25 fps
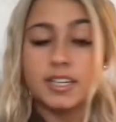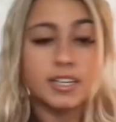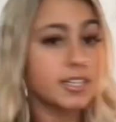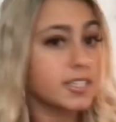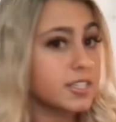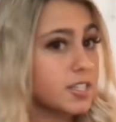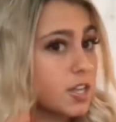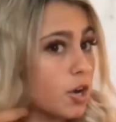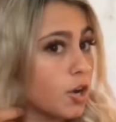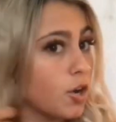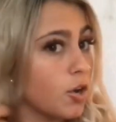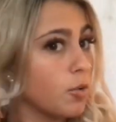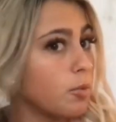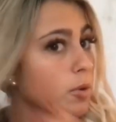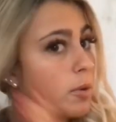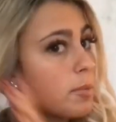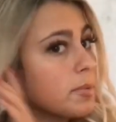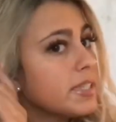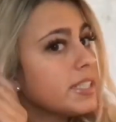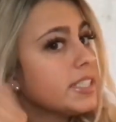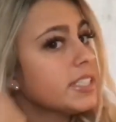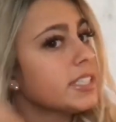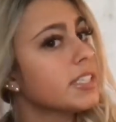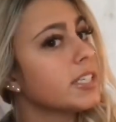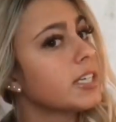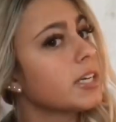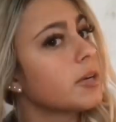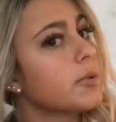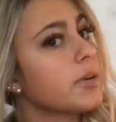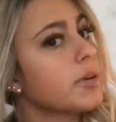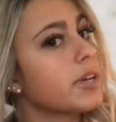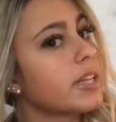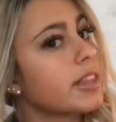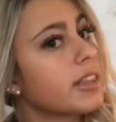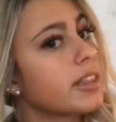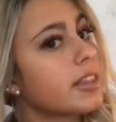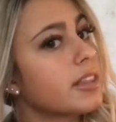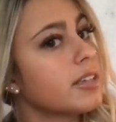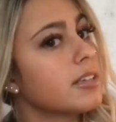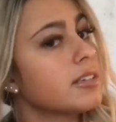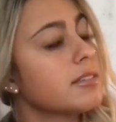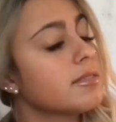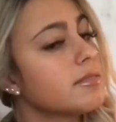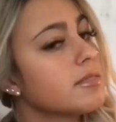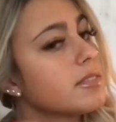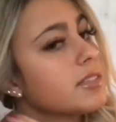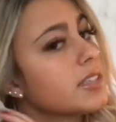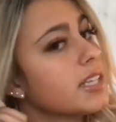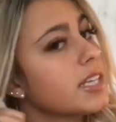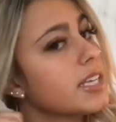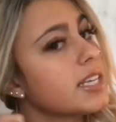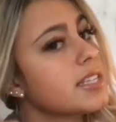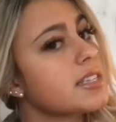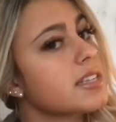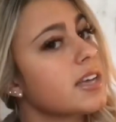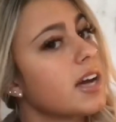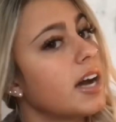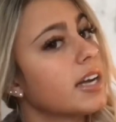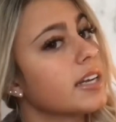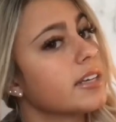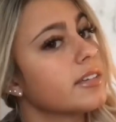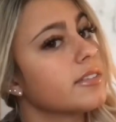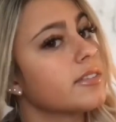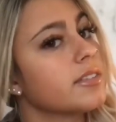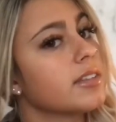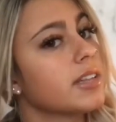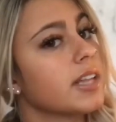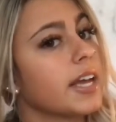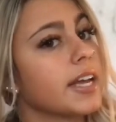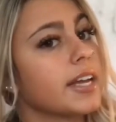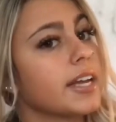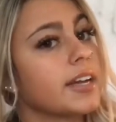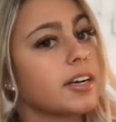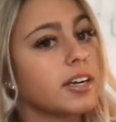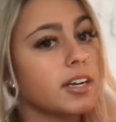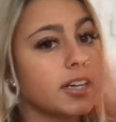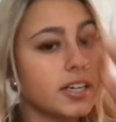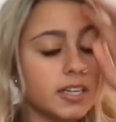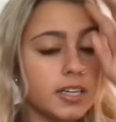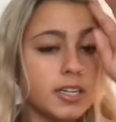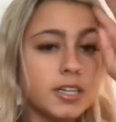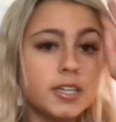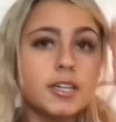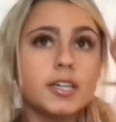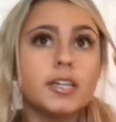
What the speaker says: So we'll be dealing with this kind of later.